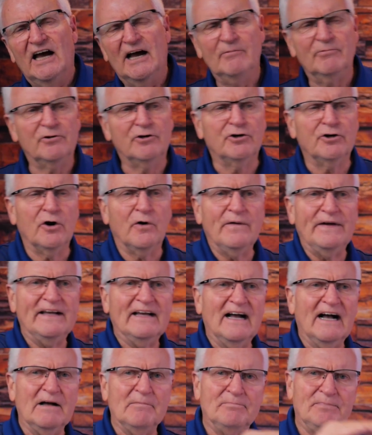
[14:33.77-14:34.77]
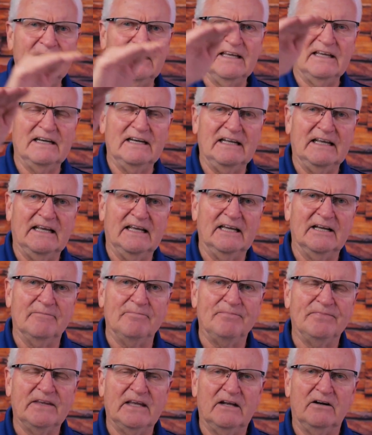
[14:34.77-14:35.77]
I'm growing up into
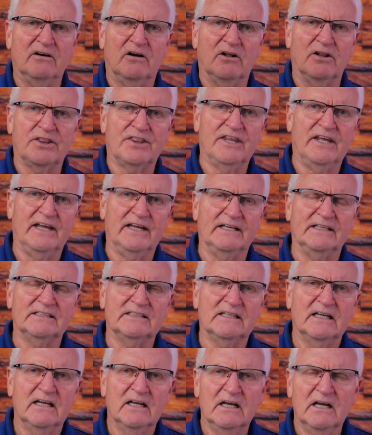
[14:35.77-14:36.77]
him in all things.